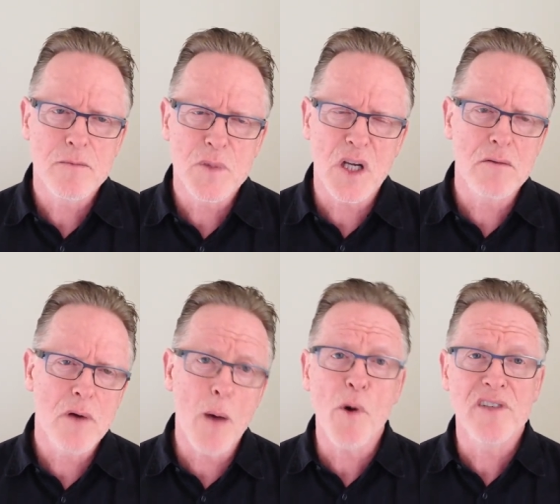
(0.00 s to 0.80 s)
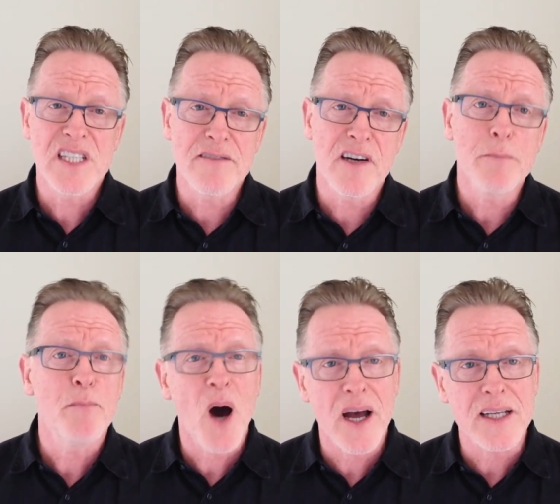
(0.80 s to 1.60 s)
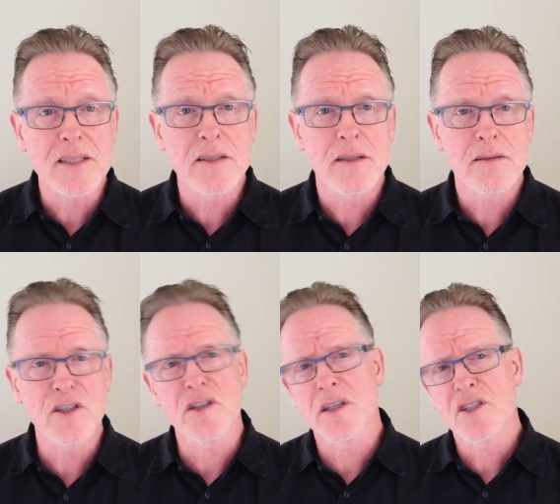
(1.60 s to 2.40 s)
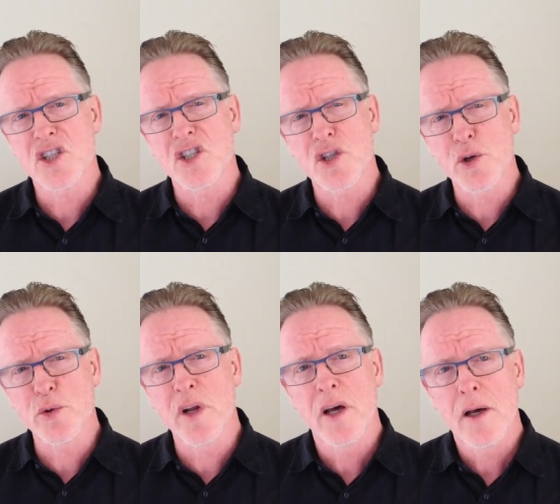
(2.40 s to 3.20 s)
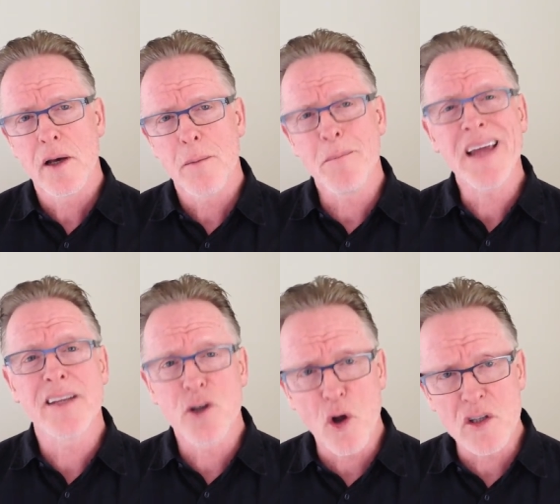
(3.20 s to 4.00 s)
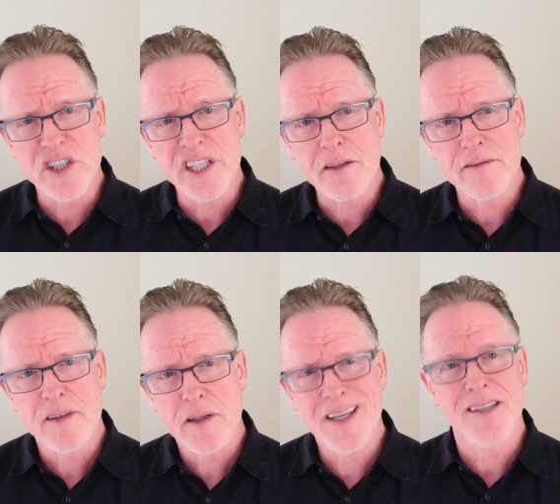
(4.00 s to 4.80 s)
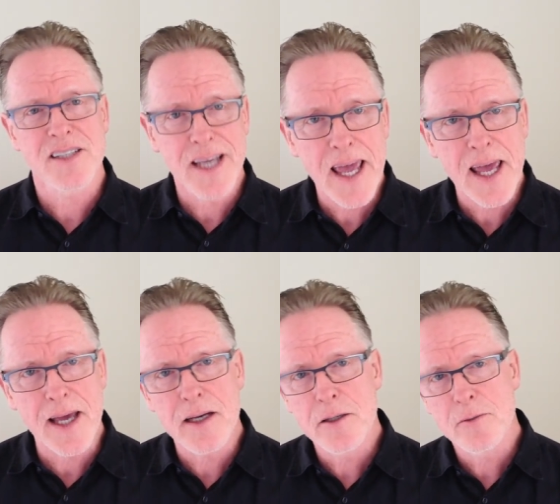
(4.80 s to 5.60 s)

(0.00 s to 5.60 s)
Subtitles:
So I'm obviously very biased to the Sassoon methodology of cutting hair.